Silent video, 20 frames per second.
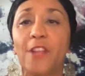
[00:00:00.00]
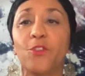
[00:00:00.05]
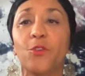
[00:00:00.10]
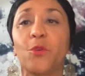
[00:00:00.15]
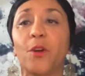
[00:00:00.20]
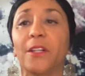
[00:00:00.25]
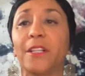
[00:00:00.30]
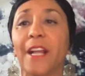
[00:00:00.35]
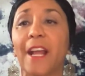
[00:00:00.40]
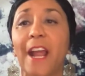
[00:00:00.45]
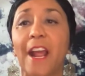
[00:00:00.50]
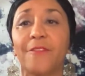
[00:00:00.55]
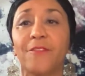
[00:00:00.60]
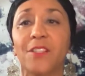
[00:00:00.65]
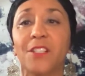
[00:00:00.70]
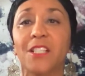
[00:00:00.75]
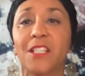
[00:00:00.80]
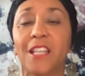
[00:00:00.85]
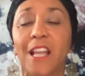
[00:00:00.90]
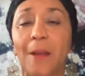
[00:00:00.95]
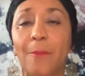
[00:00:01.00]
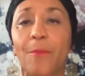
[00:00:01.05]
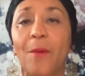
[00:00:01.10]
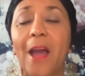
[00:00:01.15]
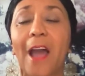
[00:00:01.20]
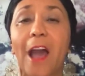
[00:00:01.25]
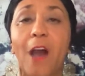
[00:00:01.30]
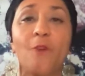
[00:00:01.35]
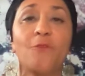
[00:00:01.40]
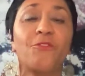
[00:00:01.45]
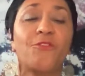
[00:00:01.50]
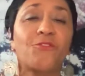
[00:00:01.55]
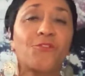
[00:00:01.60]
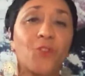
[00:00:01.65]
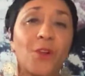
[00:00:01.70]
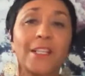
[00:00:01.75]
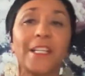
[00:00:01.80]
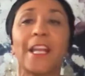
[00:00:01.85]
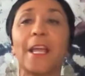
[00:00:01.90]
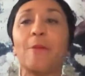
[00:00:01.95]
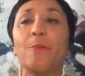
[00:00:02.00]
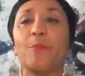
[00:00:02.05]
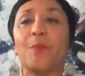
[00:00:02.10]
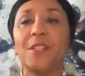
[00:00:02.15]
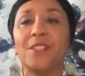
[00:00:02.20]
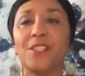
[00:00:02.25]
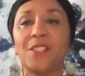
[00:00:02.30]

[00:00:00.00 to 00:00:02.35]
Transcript: and you're going to have to step out front and be